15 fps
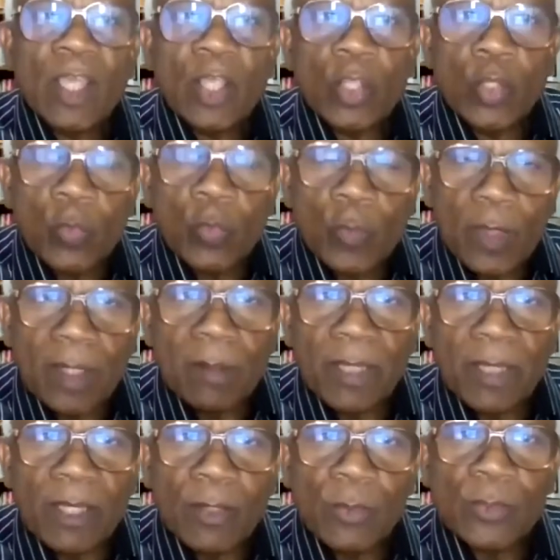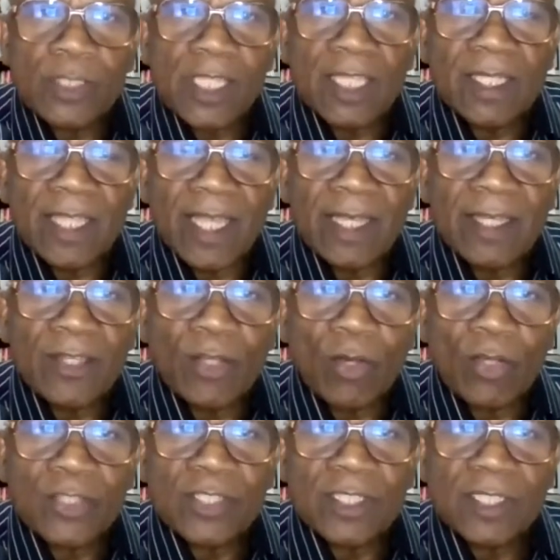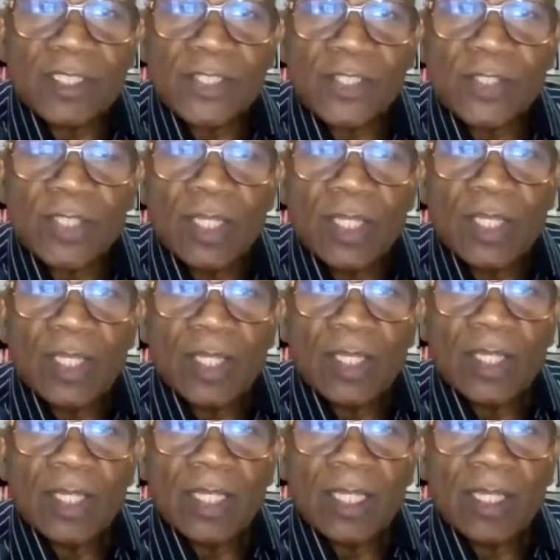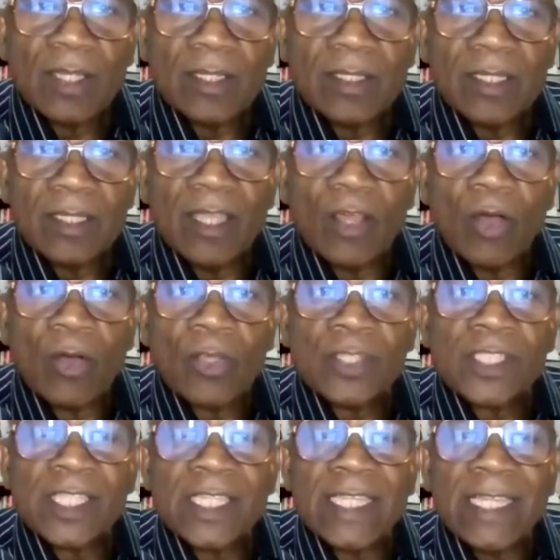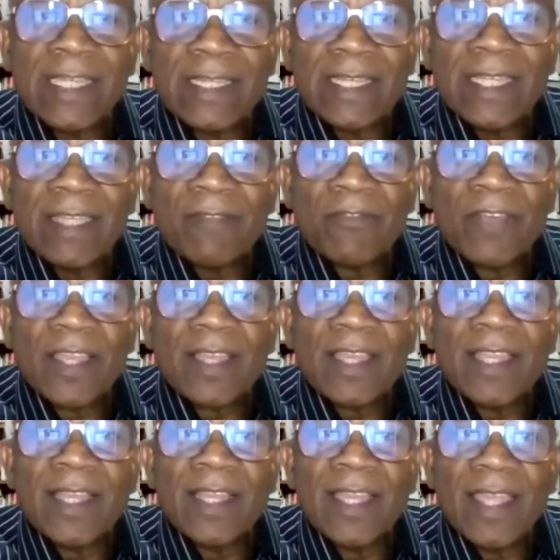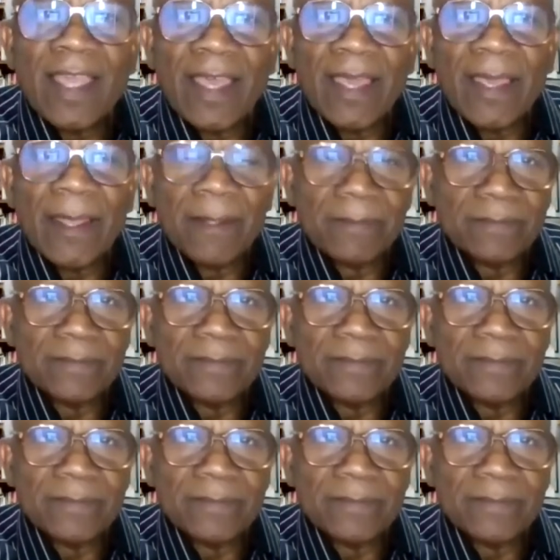You will be losing the antioxidants, the oxidating effect in the air.